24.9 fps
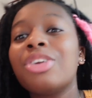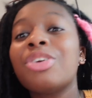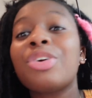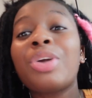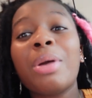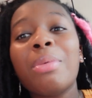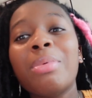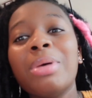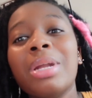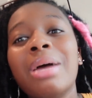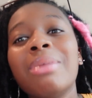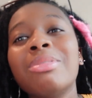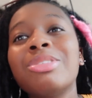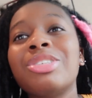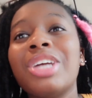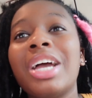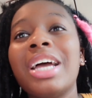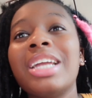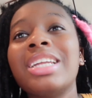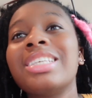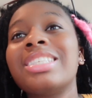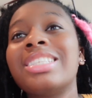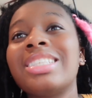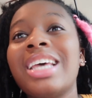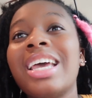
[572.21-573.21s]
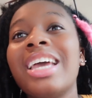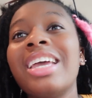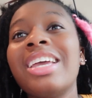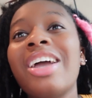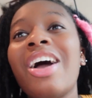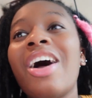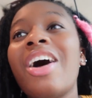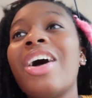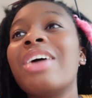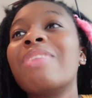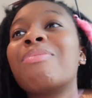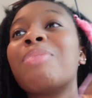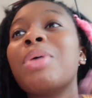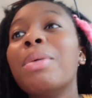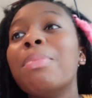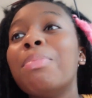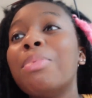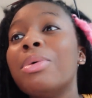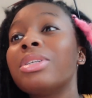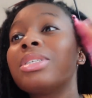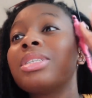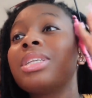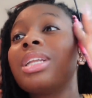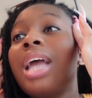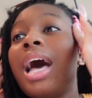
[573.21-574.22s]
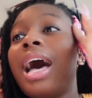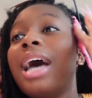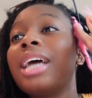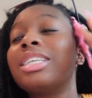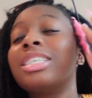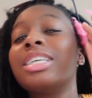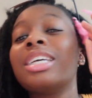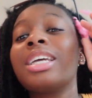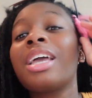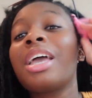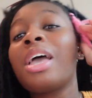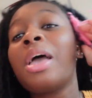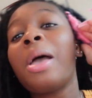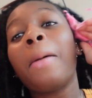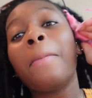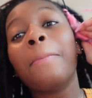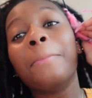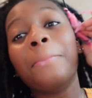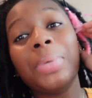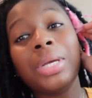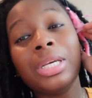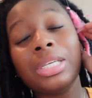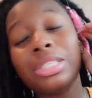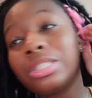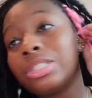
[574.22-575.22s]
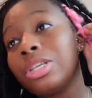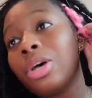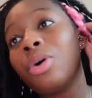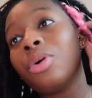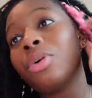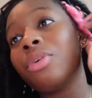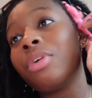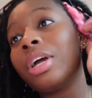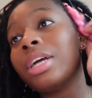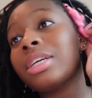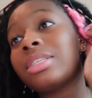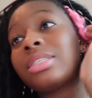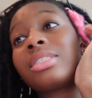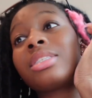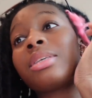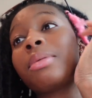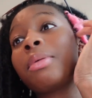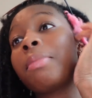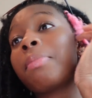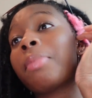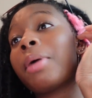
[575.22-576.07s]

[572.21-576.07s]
You get what I'm trying to say, y'all? People's logic be so crazy to me.